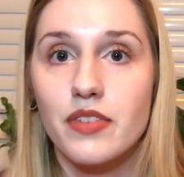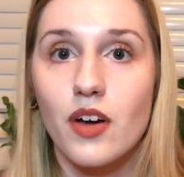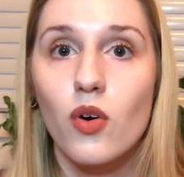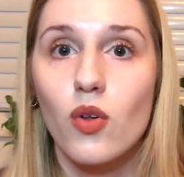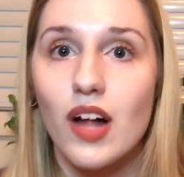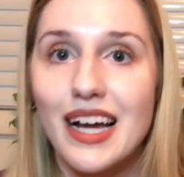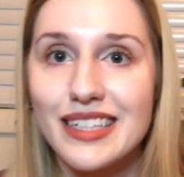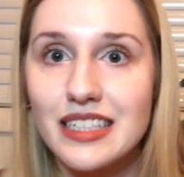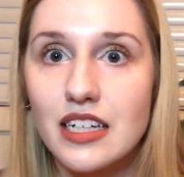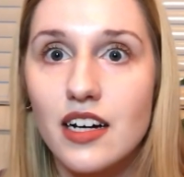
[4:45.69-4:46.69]
the whole
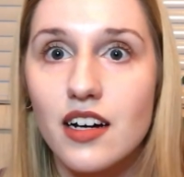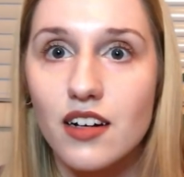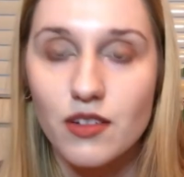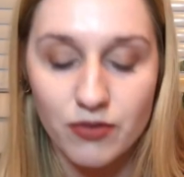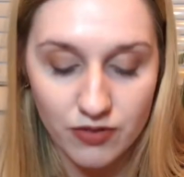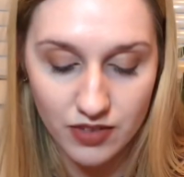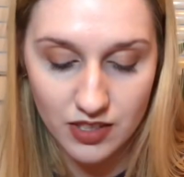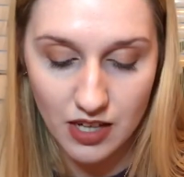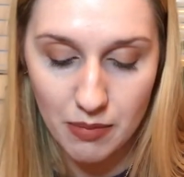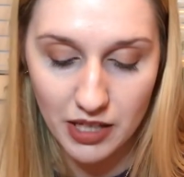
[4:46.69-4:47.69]
idea of
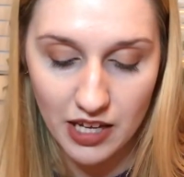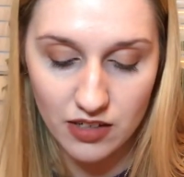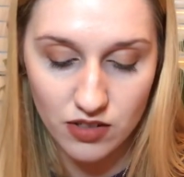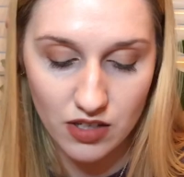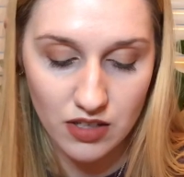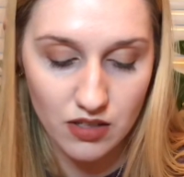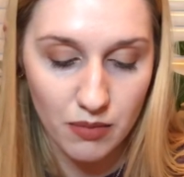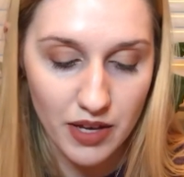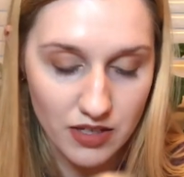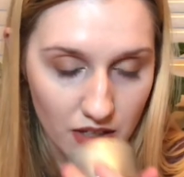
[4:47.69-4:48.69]
this type of candle sounds
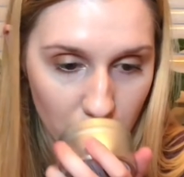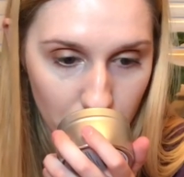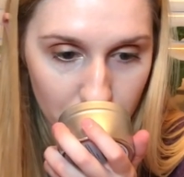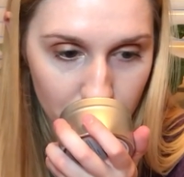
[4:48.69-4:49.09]
amazing.